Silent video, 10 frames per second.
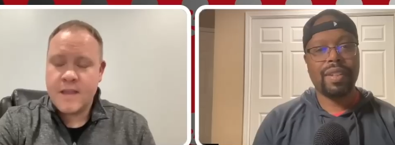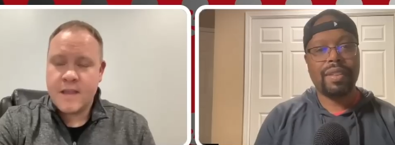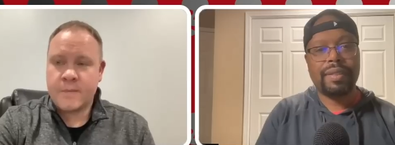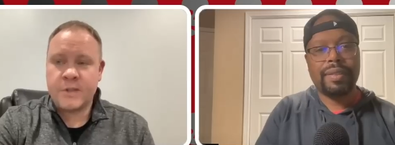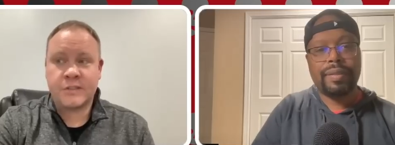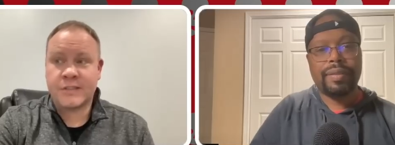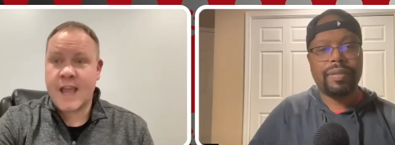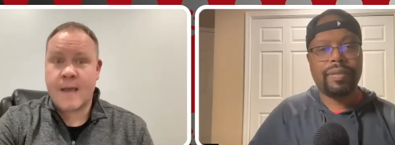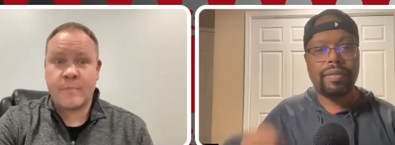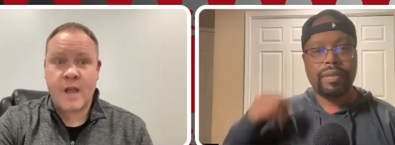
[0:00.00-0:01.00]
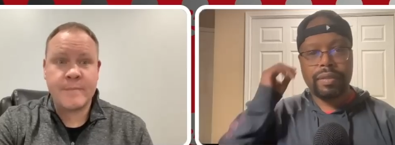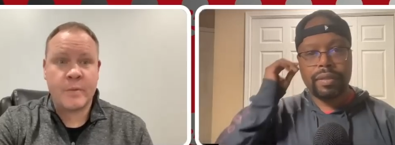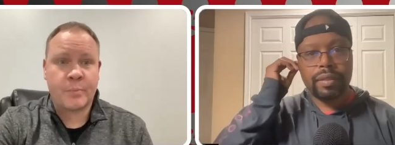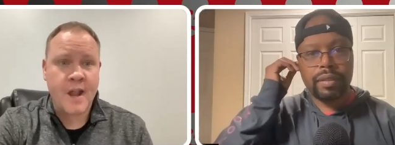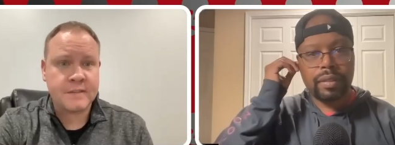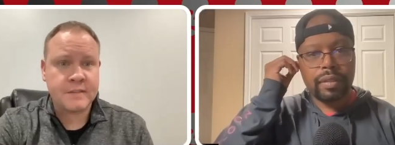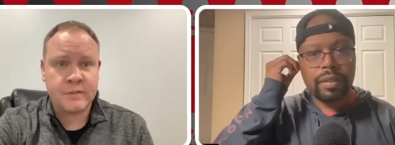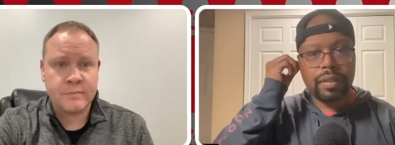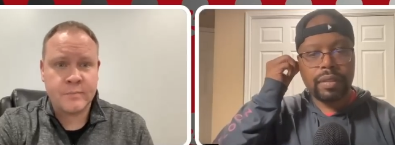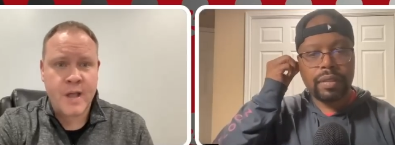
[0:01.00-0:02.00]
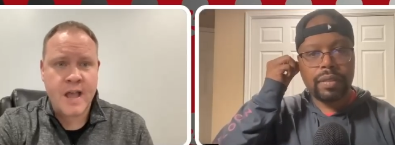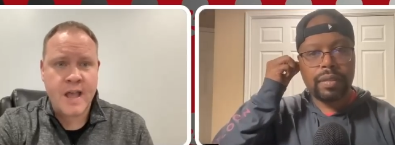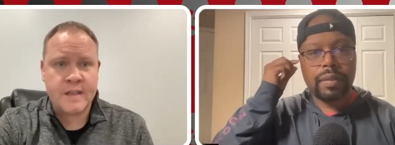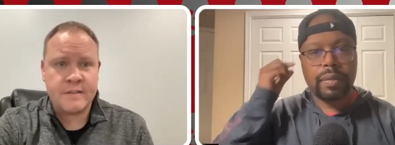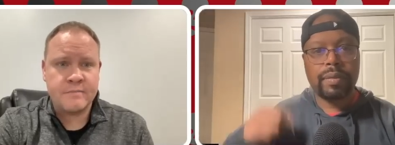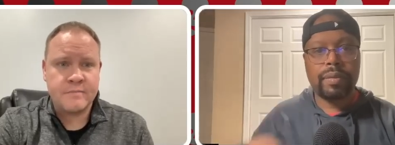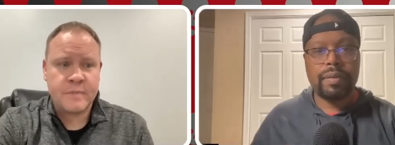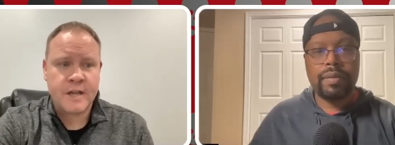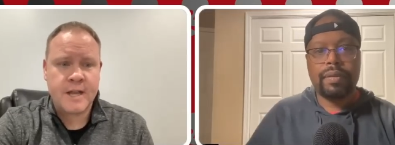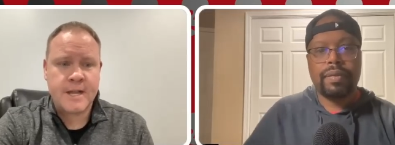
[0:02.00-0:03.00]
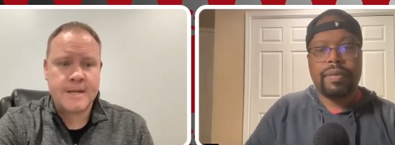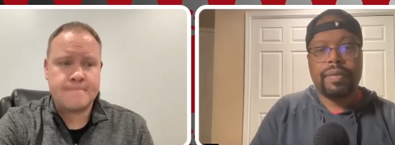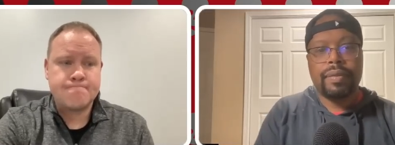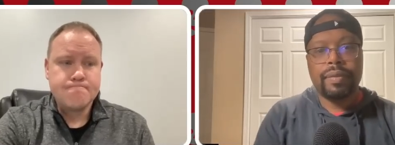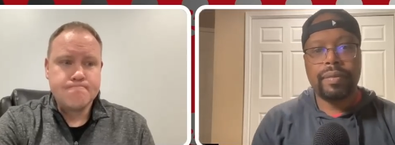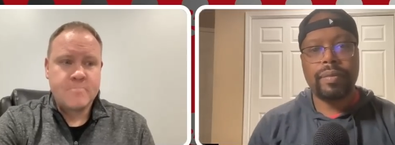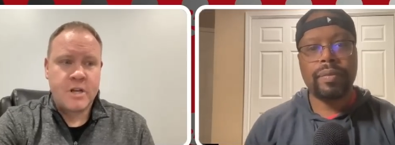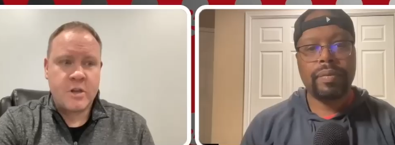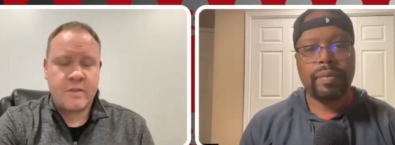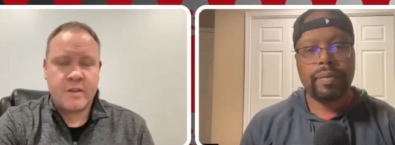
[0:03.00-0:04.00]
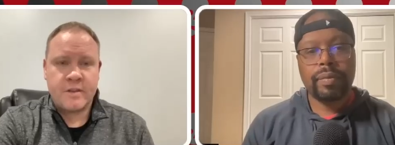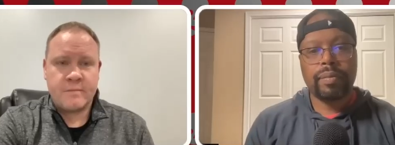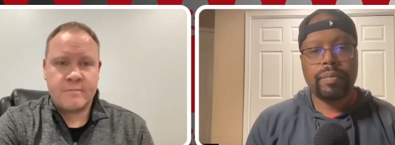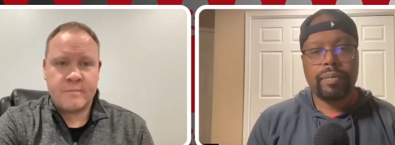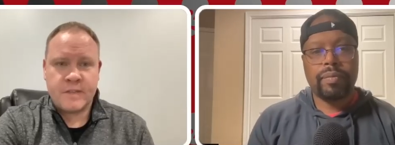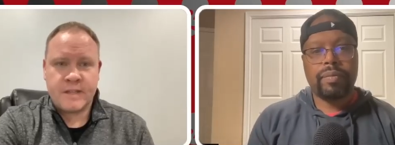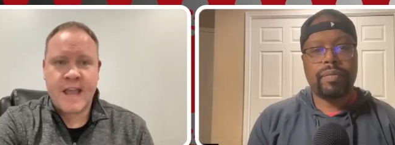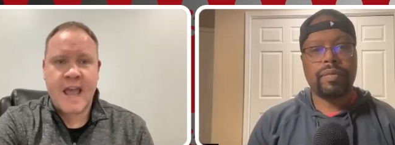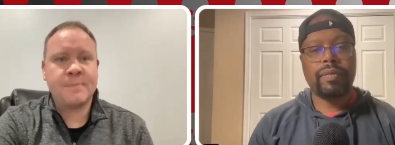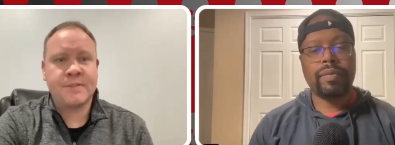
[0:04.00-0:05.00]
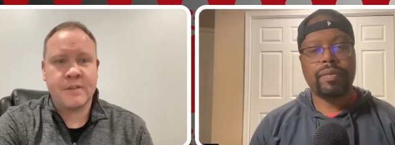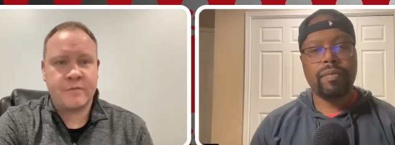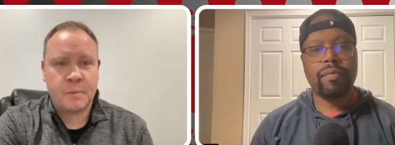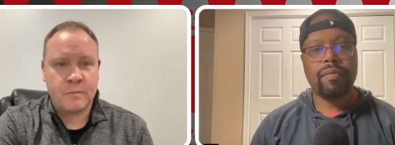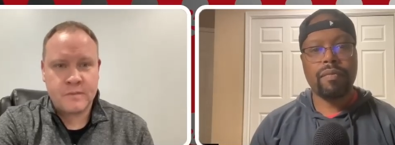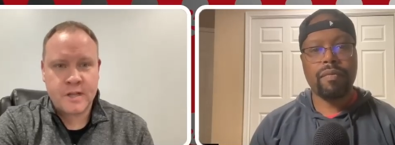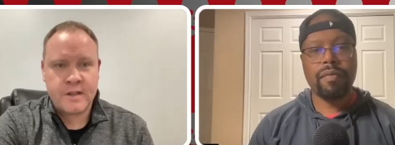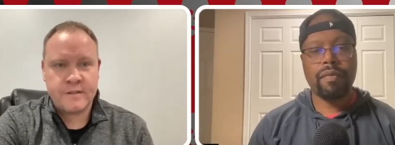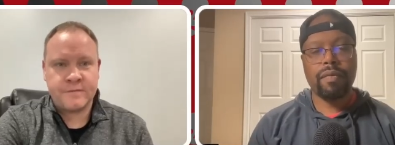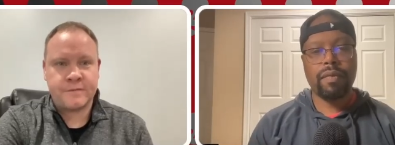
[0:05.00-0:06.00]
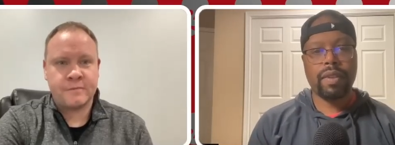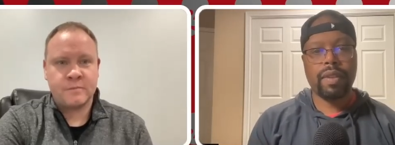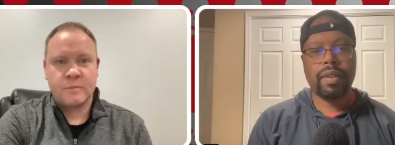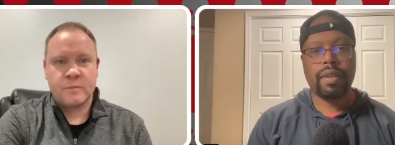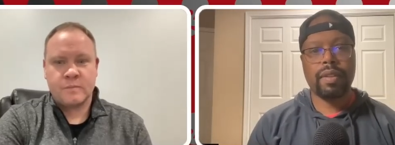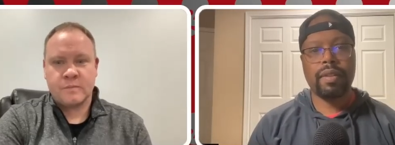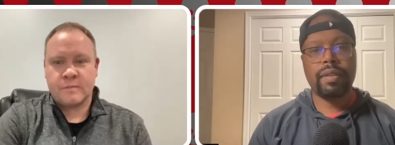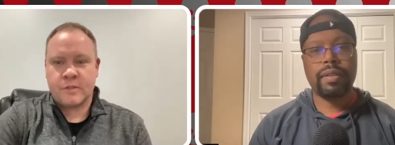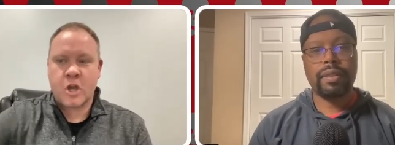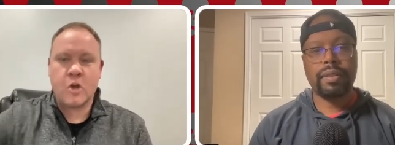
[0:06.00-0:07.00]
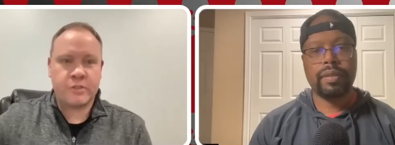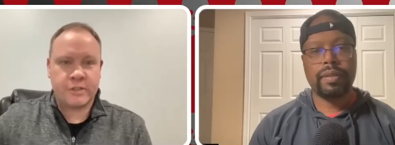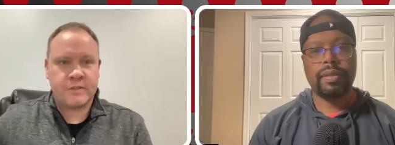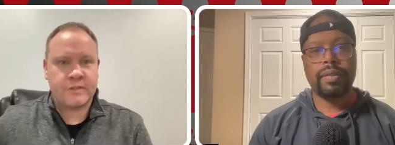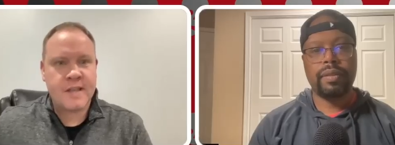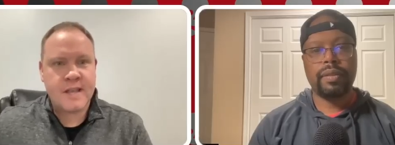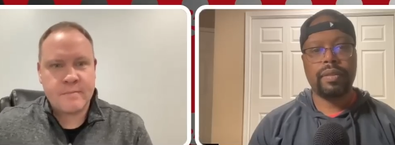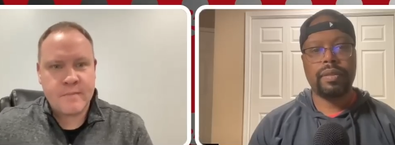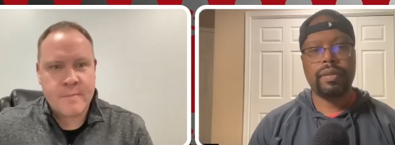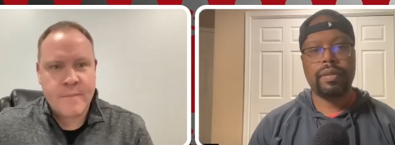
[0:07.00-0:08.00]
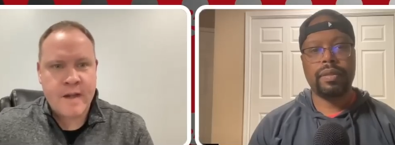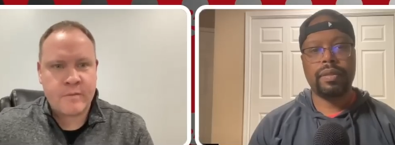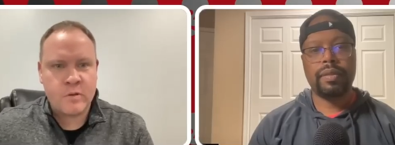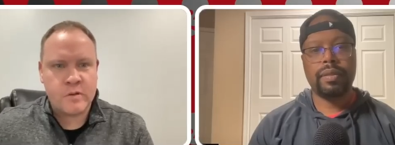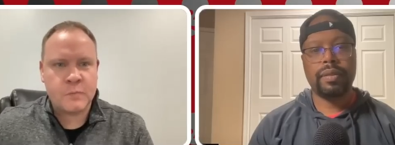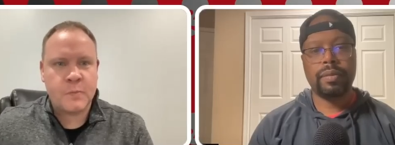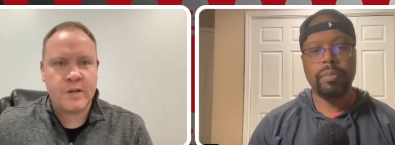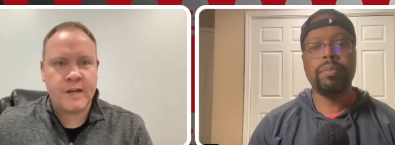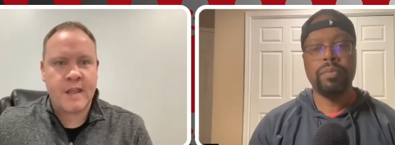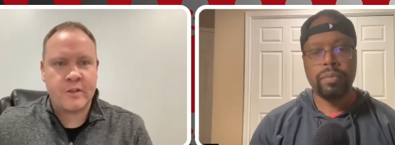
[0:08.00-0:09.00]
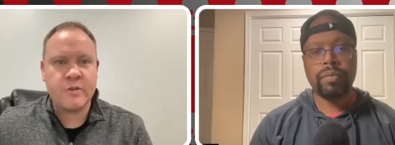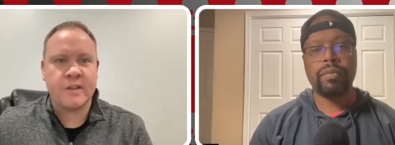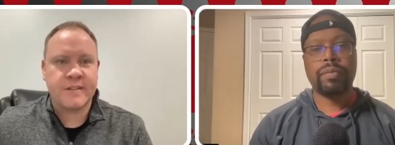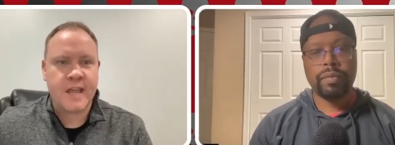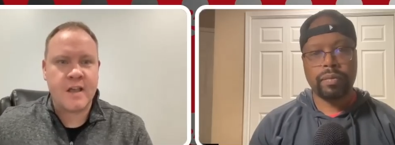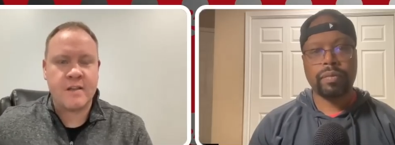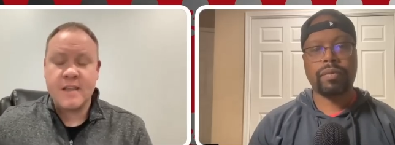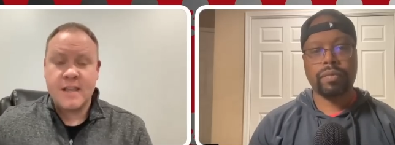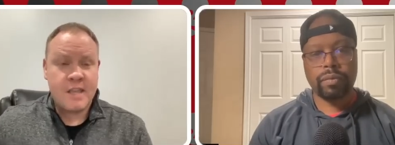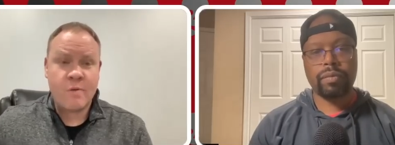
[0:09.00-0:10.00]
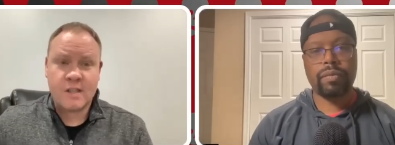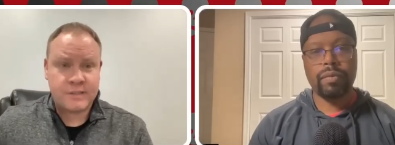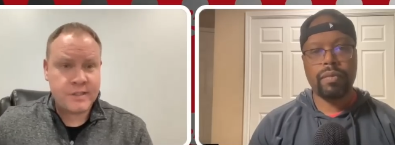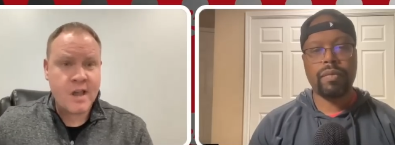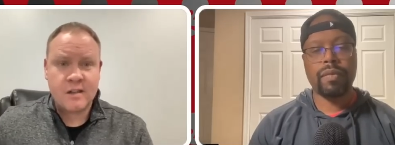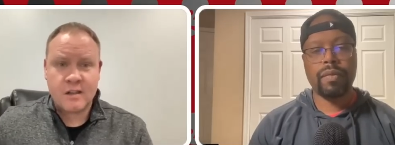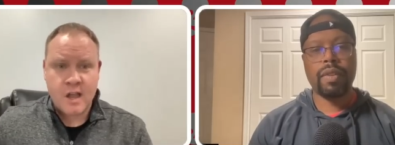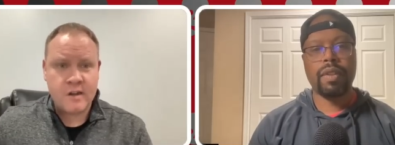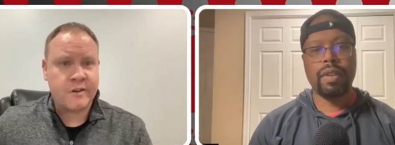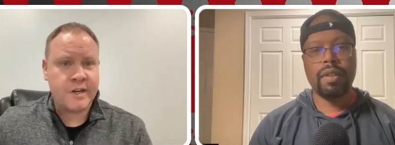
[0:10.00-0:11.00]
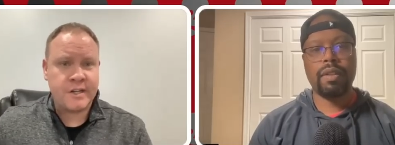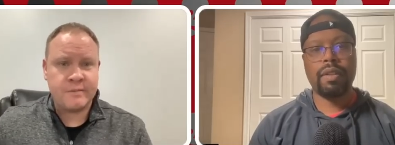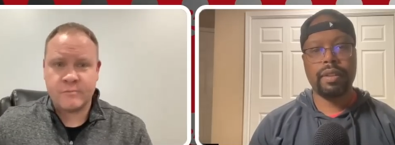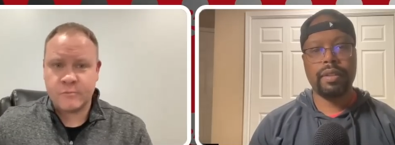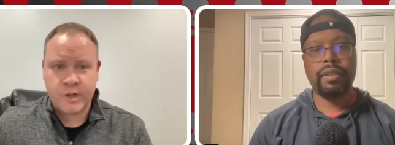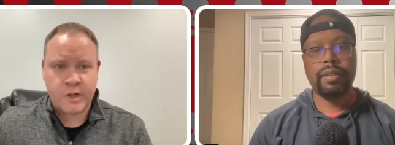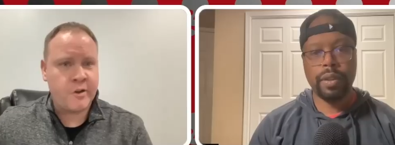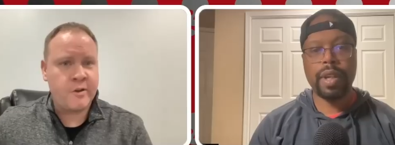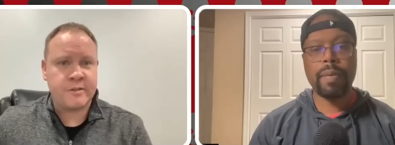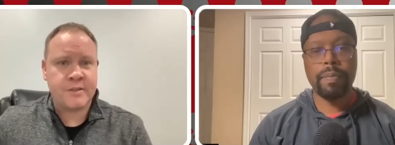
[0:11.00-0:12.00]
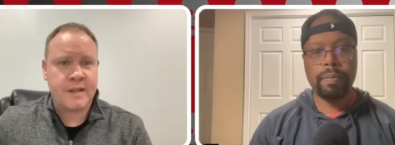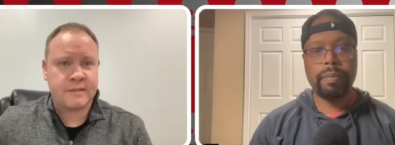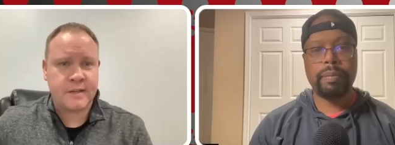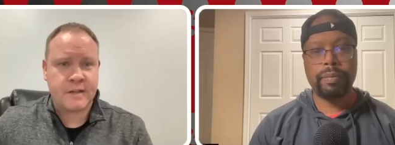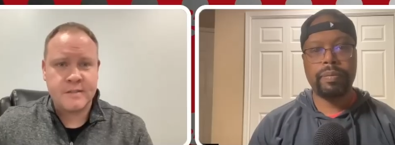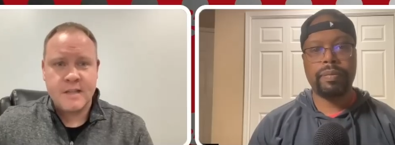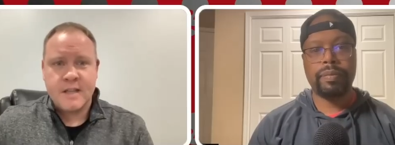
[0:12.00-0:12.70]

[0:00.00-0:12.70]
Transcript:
Speaker 1: let me just say I'm I'm impressed by um, you know the the types of of coaches that that Matt Rhule is putting mm-hmm. together. You can tell he wants young, hungry mm-hmm. recruiters out there.